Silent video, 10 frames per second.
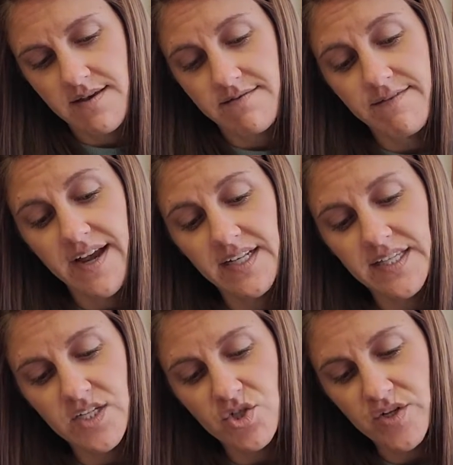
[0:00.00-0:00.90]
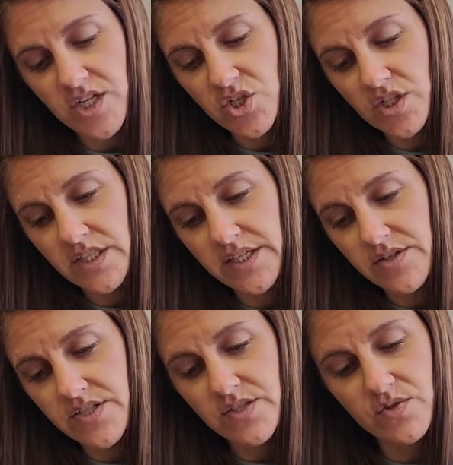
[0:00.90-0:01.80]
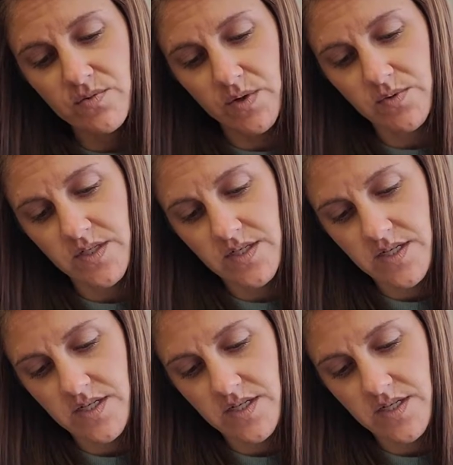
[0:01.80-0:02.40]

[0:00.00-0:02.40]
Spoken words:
Finally, Stretch clears his throat.